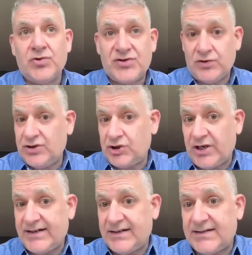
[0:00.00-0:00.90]
also the
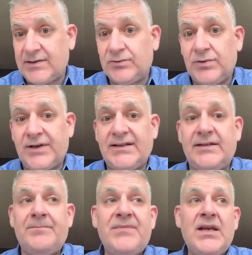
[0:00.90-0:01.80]
Chinese
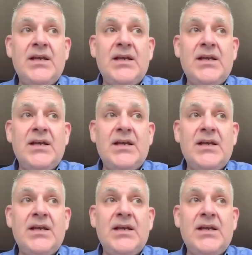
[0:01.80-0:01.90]
authority,